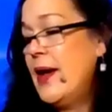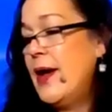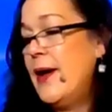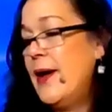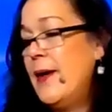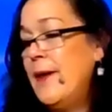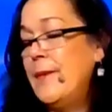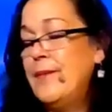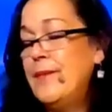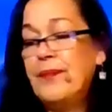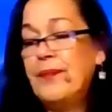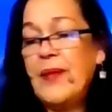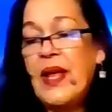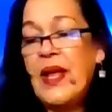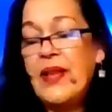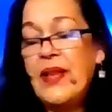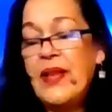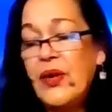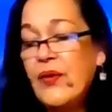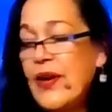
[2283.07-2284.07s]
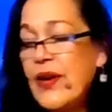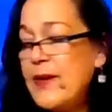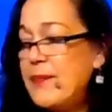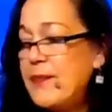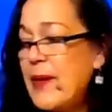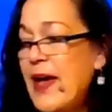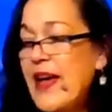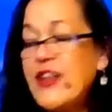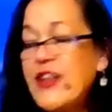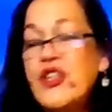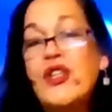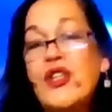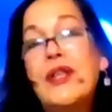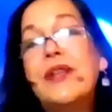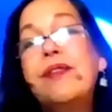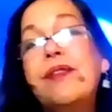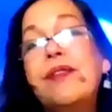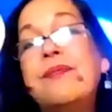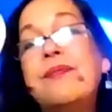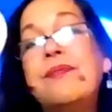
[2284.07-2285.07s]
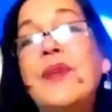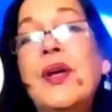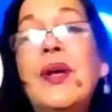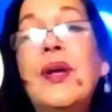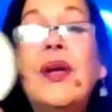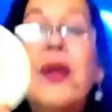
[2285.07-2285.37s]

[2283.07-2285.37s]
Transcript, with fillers: And the great passion,